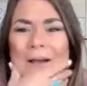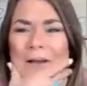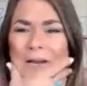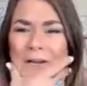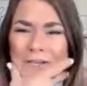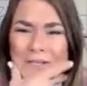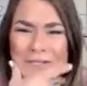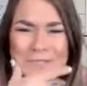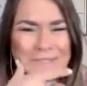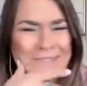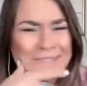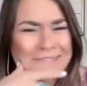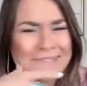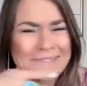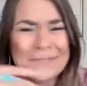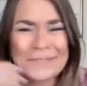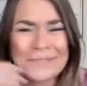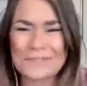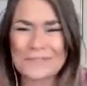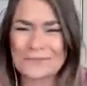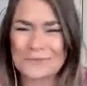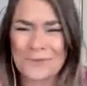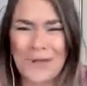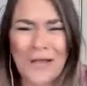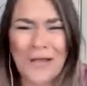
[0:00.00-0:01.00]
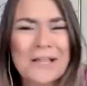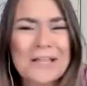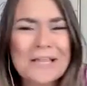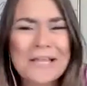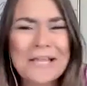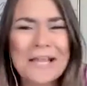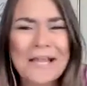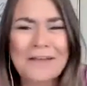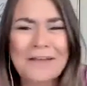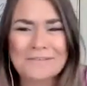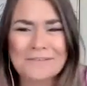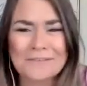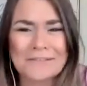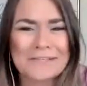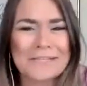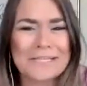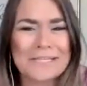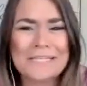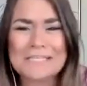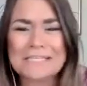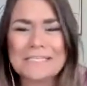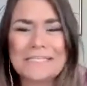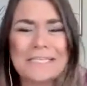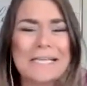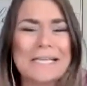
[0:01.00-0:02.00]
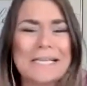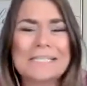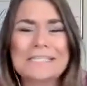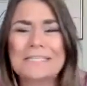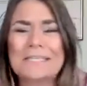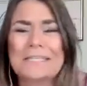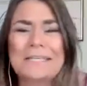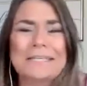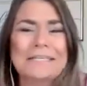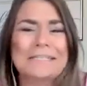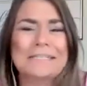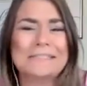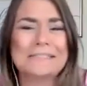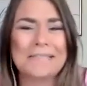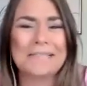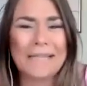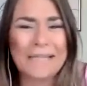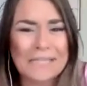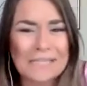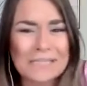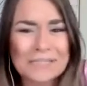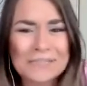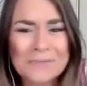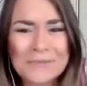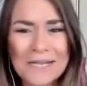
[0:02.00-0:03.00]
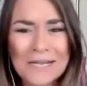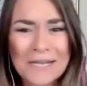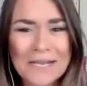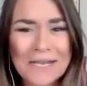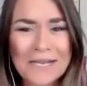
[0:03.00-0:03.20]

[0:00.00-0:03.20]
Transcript: are you still struggling after listening to Cassandra?